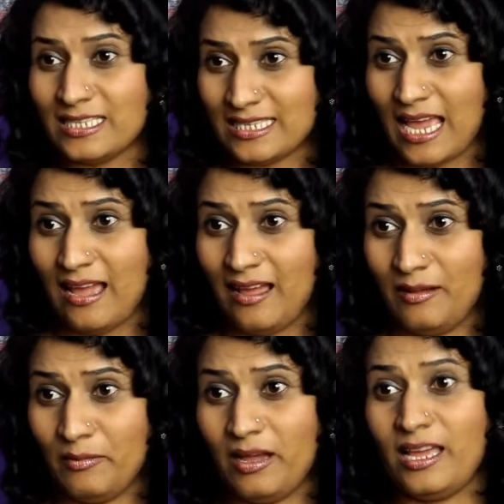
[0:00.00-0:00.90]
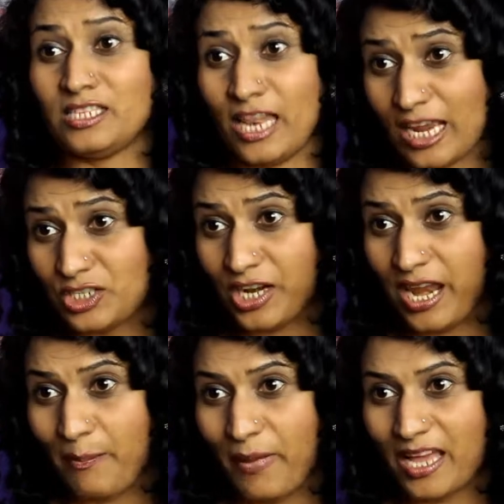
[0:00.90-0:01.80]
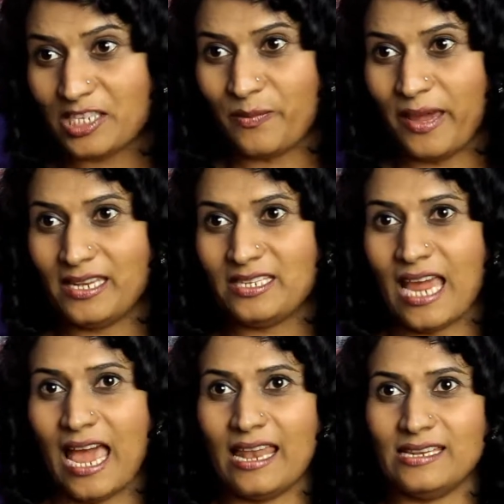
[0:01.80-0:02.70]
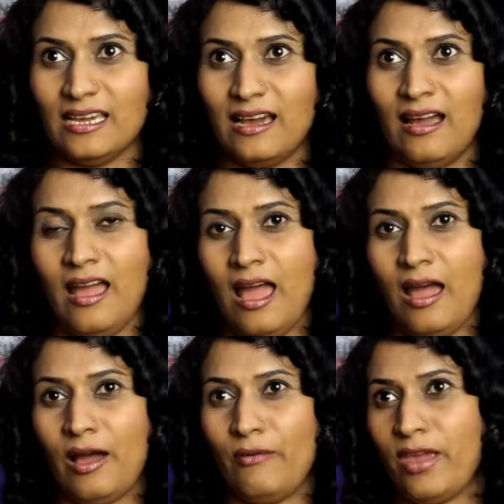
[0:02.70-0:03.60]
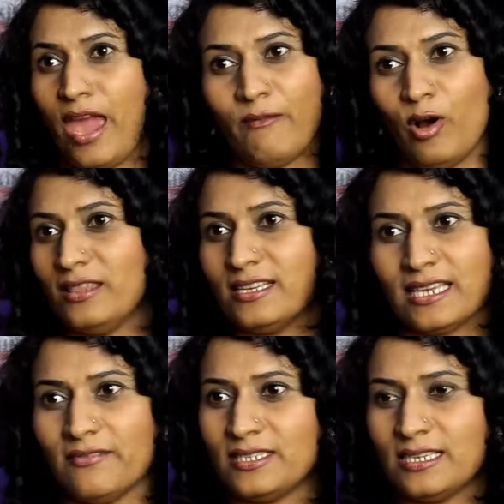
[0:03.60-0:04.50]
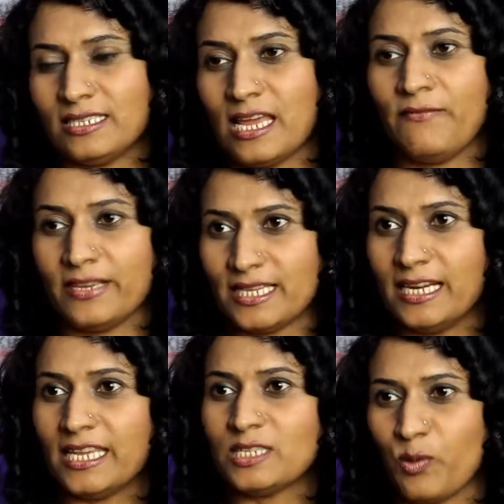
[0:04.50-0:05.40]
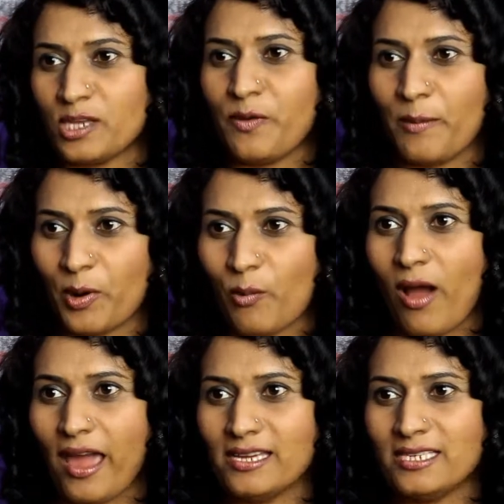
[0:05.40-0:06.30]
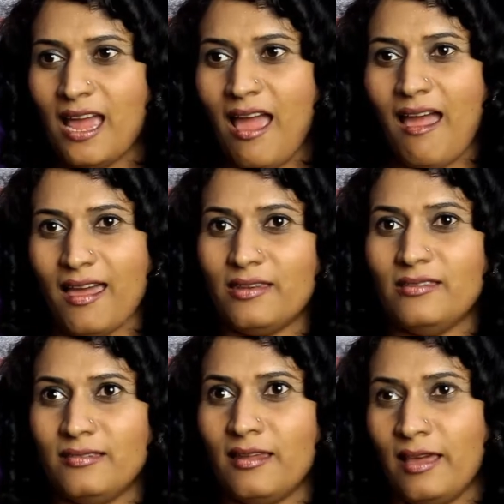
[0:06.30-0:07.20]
It's uh, it's a luxury apartment, and we have all the services and facilities what we provide, and